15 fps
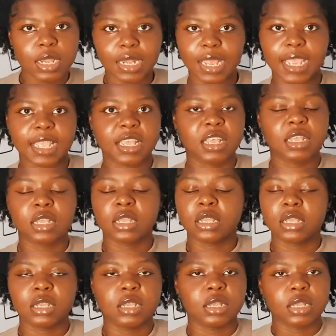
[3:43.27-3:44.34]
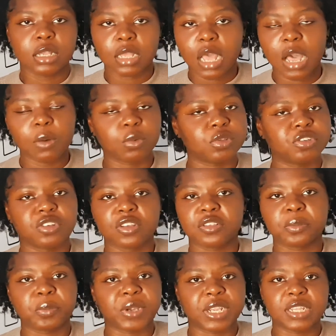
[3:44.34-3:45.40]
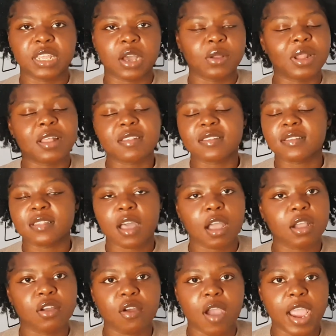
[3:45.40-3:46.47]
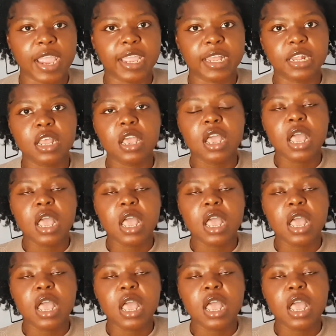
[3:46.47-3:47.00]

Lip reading: I would just break down and start crying.